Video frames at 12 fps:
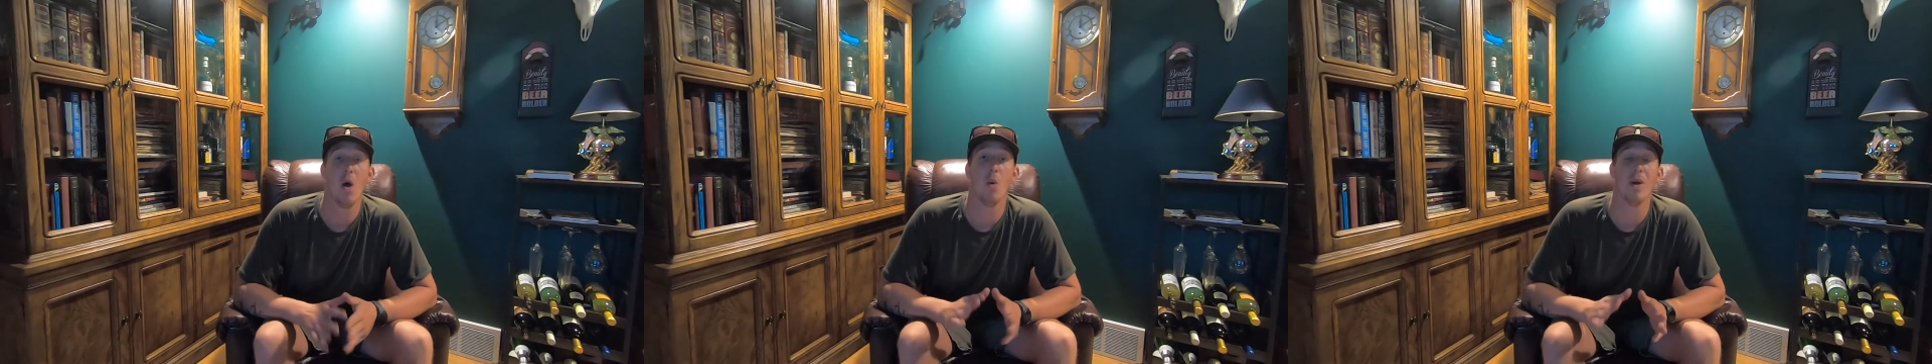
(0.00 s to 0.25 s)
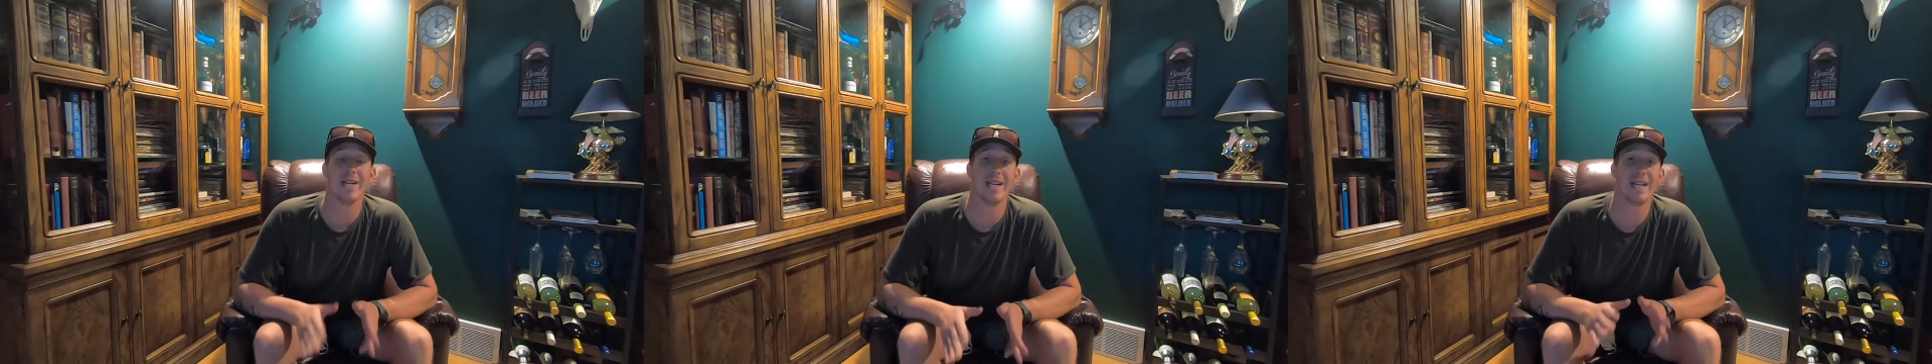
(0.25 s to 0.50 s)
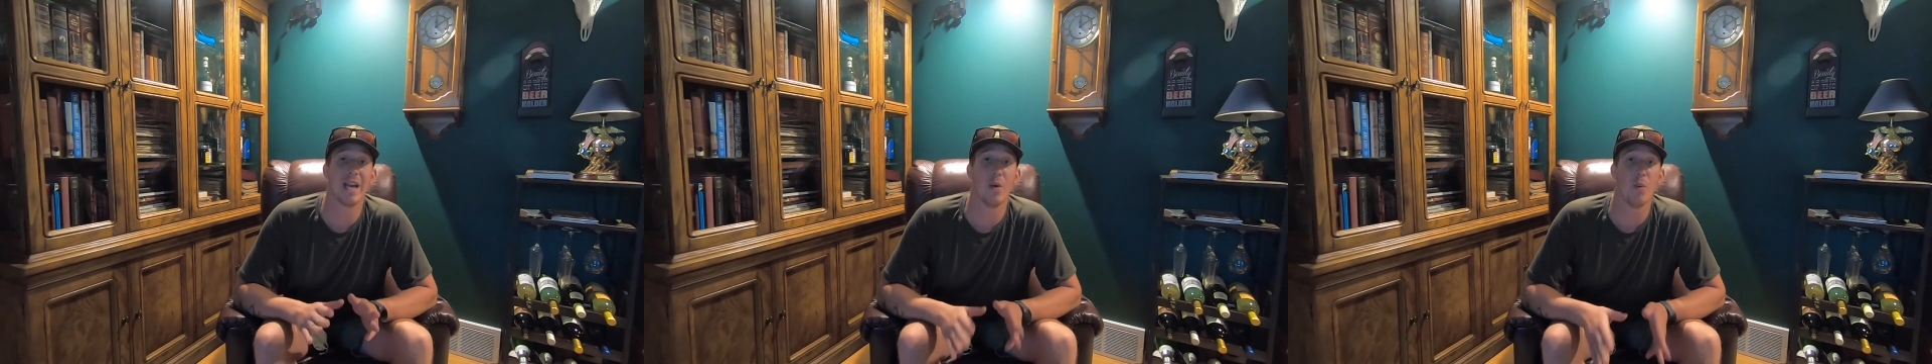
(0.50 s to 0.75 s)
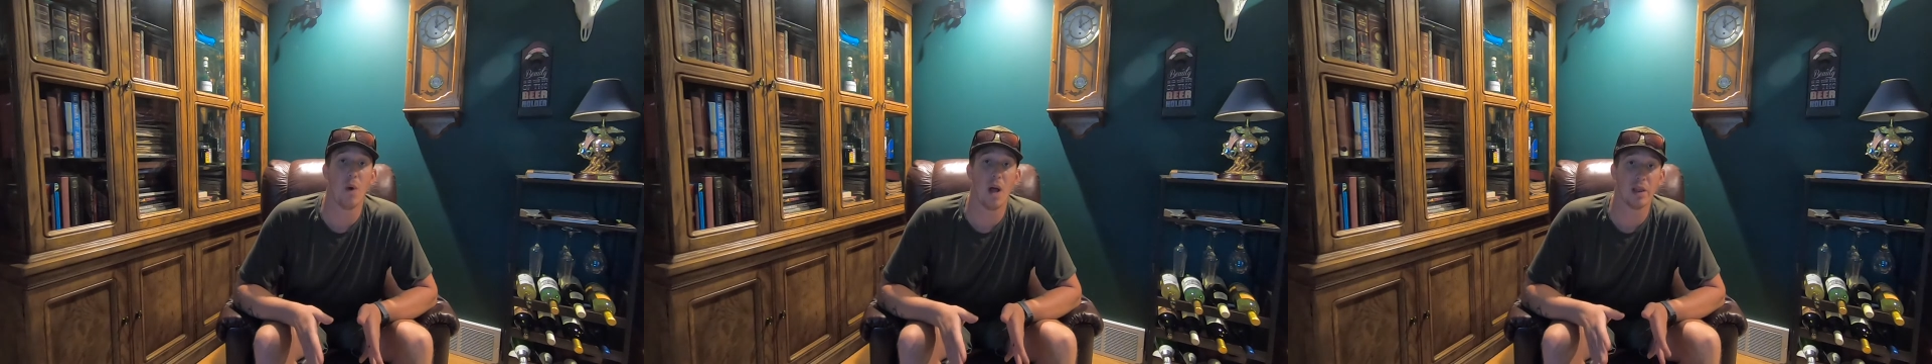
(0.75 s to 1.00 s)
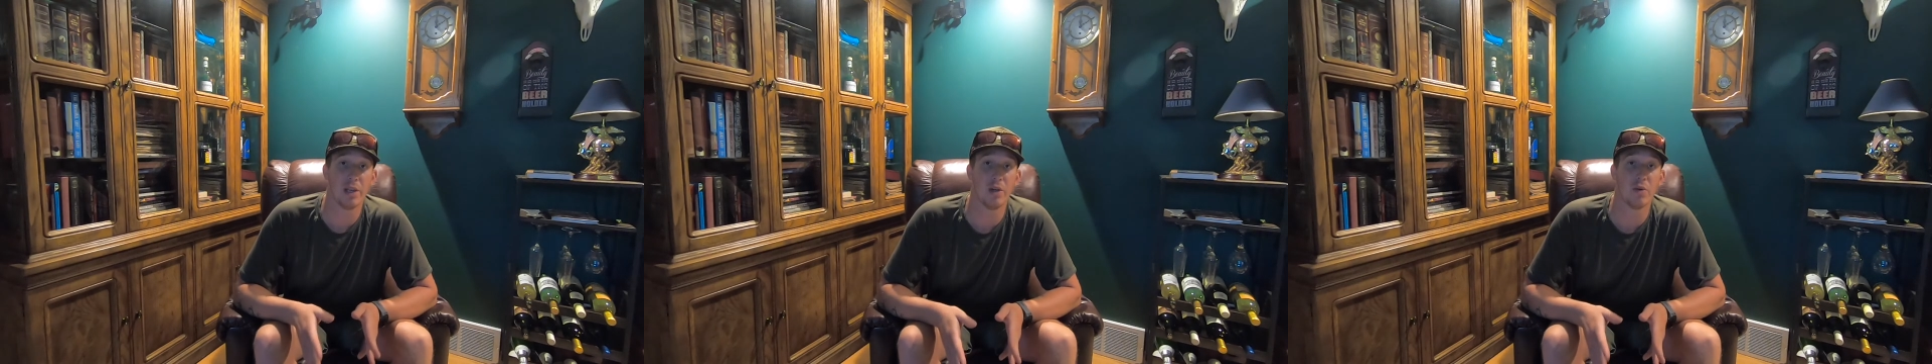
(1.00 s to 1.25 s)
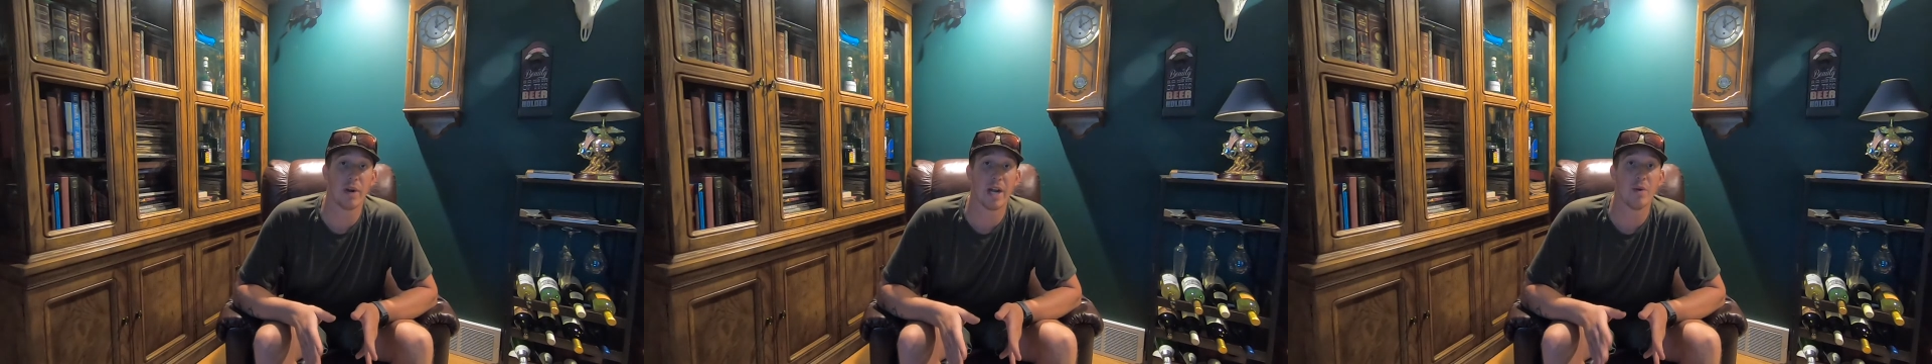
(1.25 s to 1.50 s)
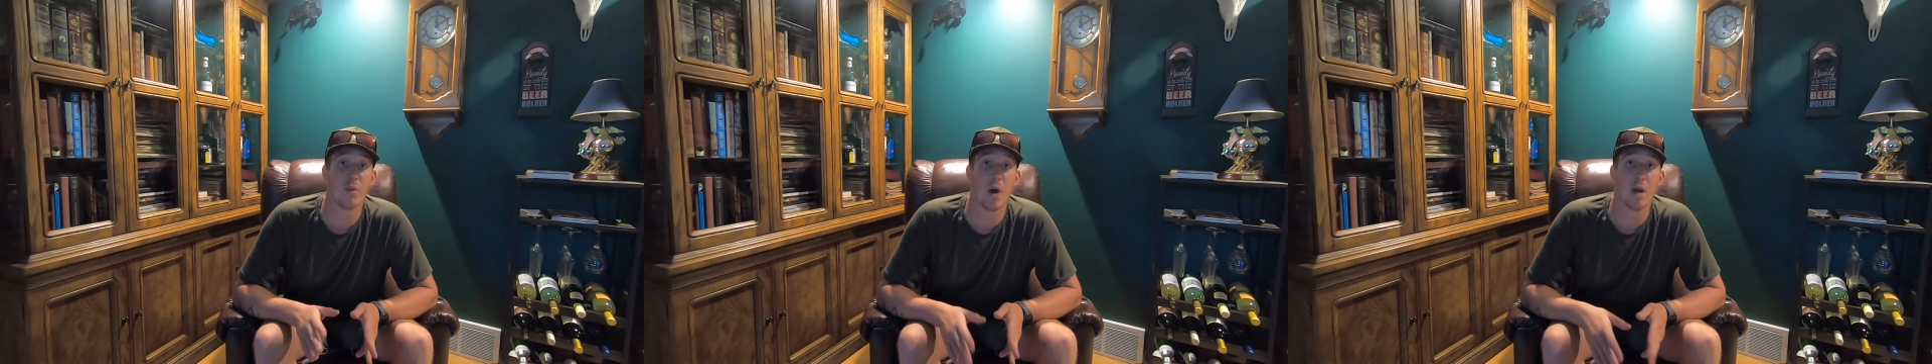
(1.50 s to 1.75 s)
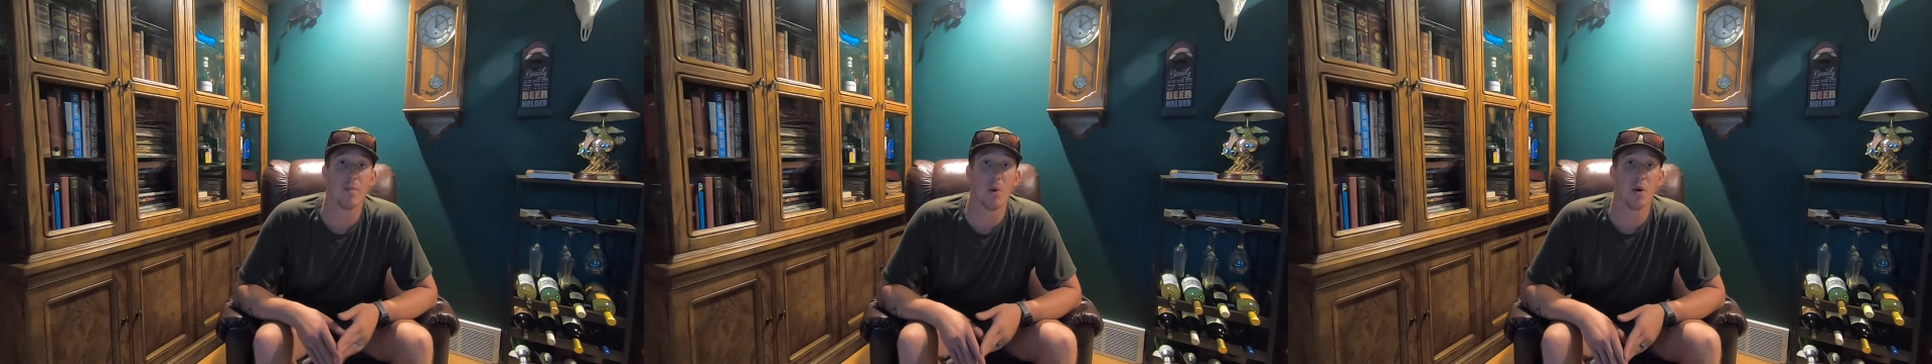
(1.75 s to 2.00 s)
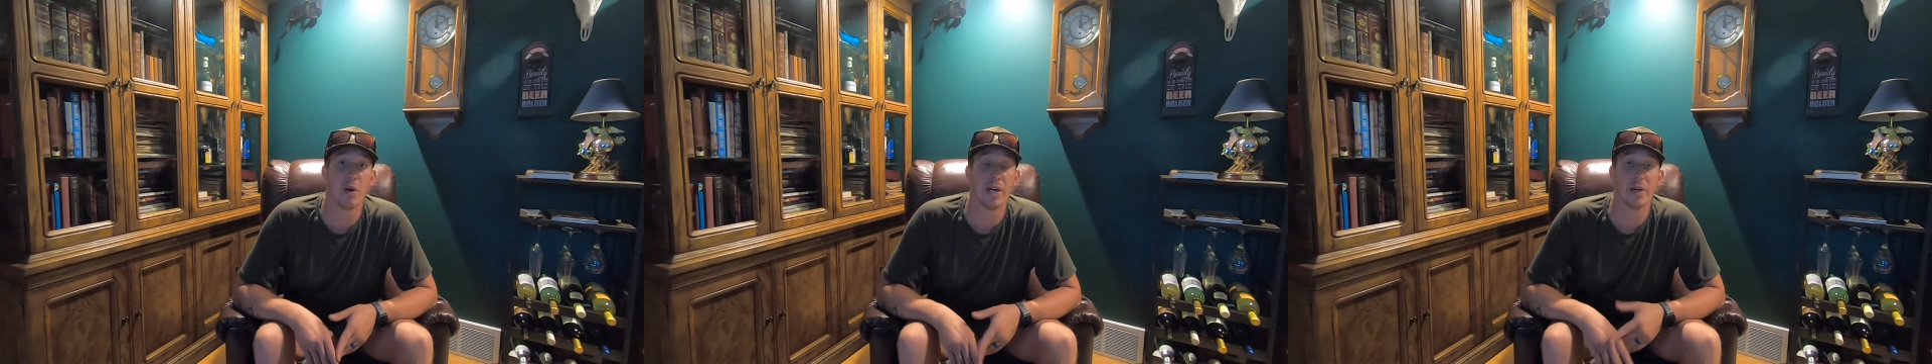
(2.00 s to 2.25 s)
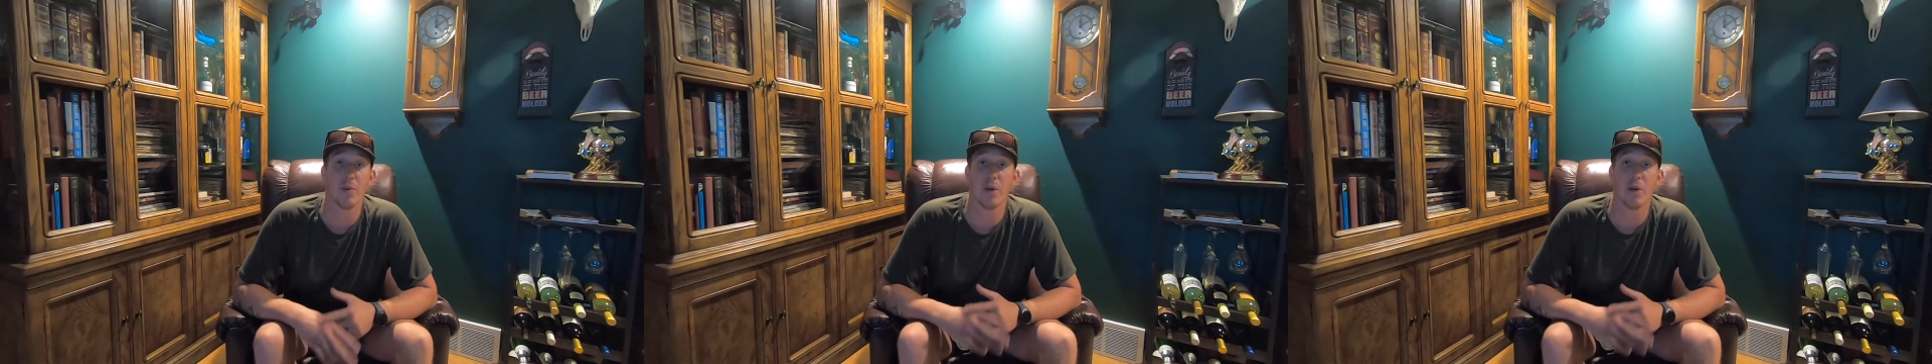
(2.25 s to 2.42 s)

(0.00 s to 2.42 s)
We did get a little rain one morning.